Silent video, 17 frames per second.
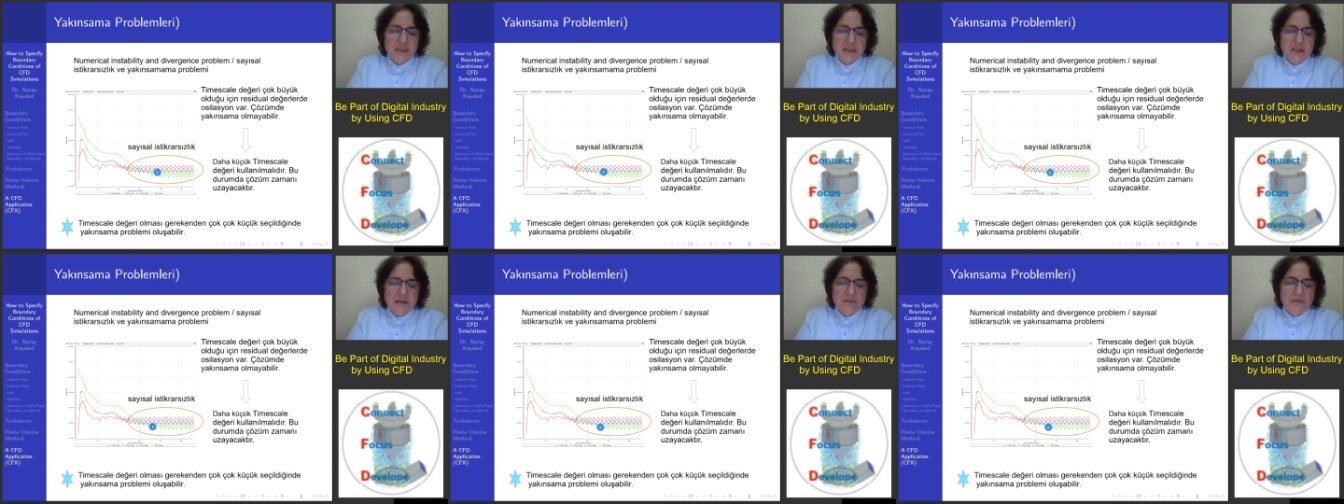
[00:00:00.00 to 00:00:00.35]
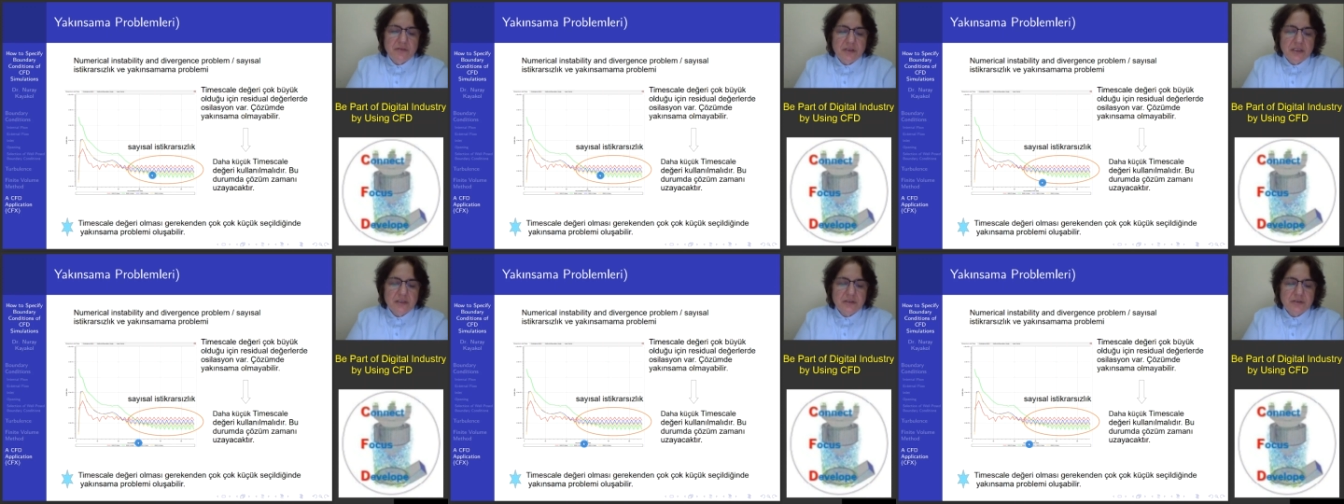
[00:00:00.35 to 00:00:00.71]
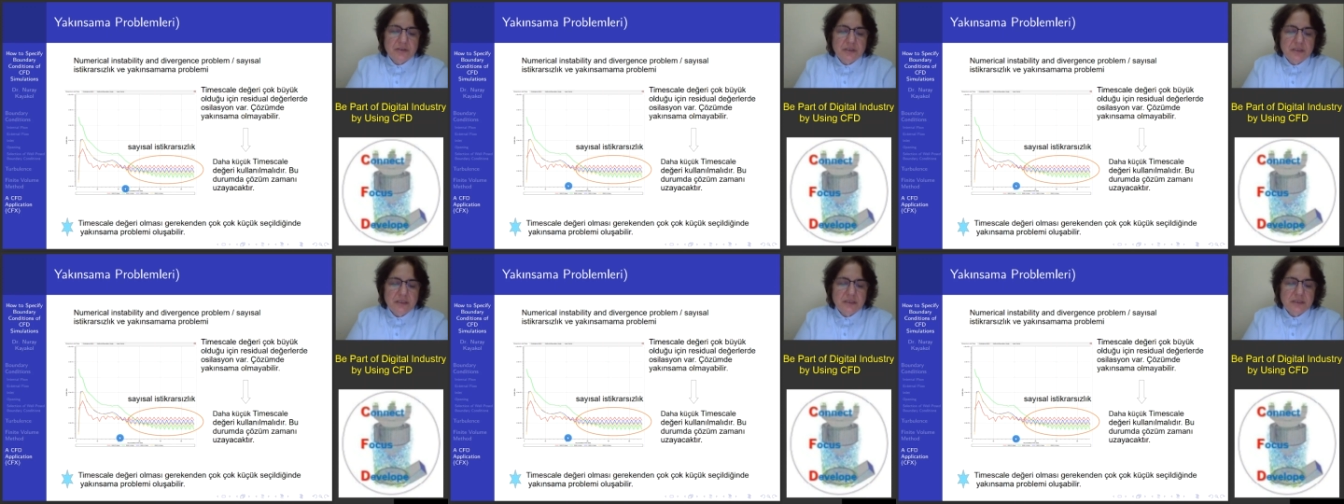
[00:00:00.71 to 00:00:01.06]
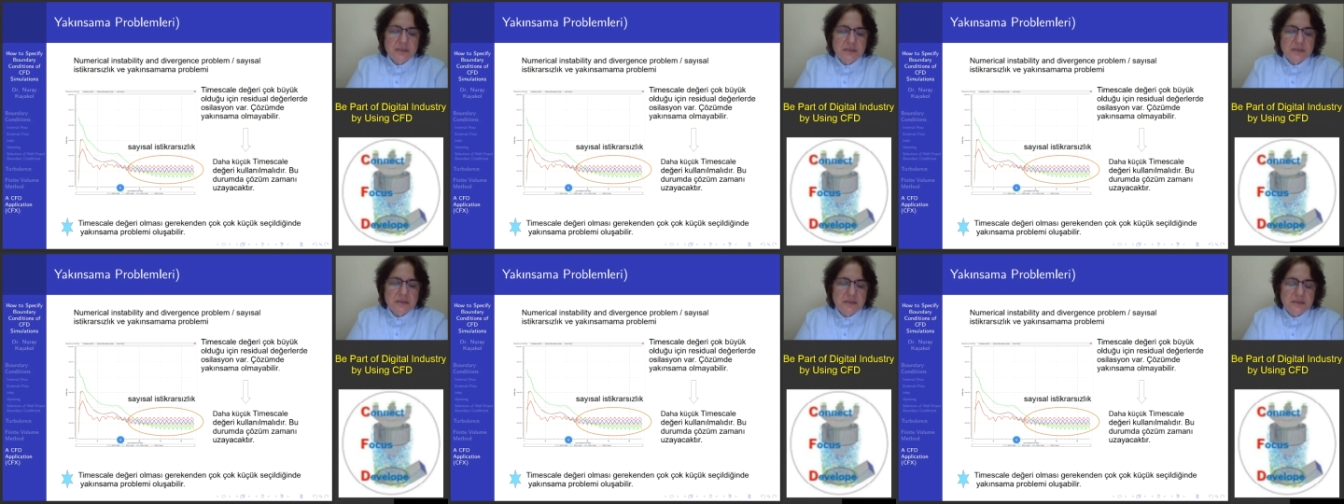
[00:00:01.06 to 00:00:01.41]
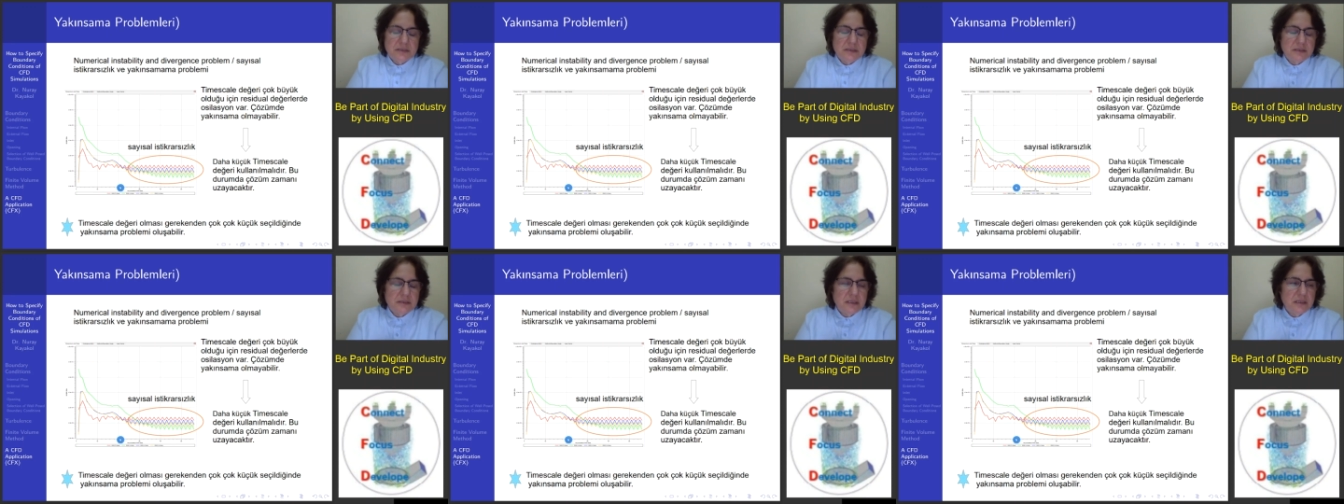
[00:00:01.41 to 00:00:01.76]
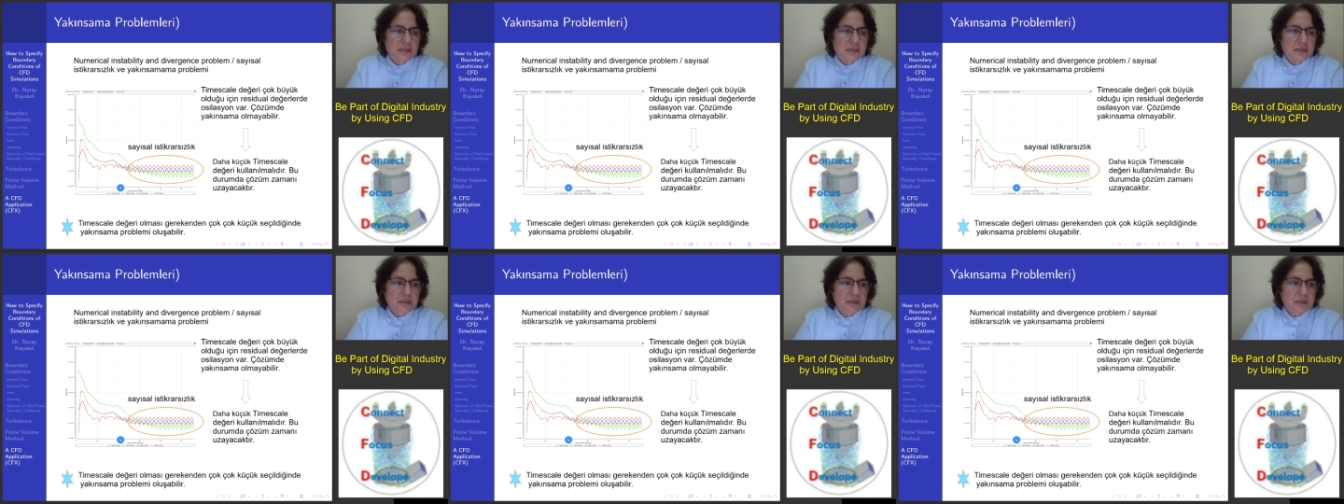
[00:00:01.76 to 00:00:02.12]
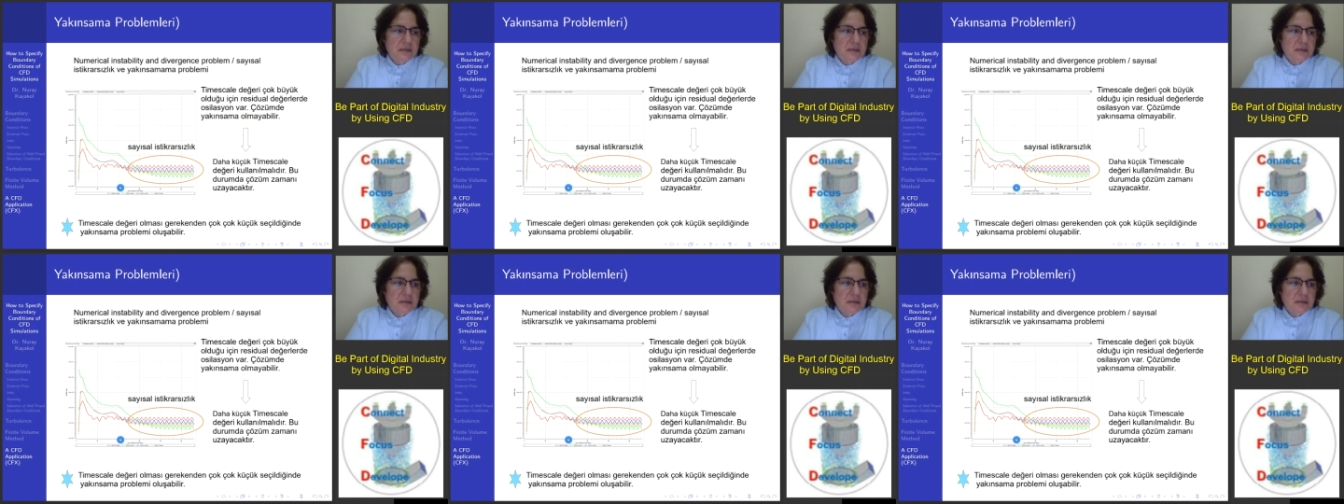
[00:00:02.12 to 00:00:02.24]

fluctuations, they